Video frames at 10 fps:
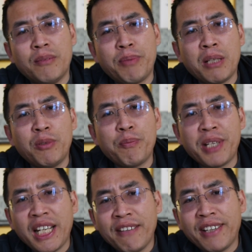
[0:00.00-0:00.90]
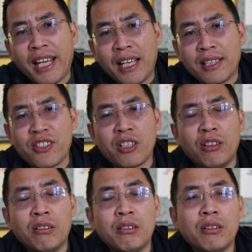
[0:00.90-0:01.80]
people believe in it
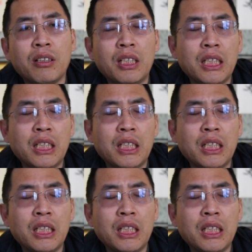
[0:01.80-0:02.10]
or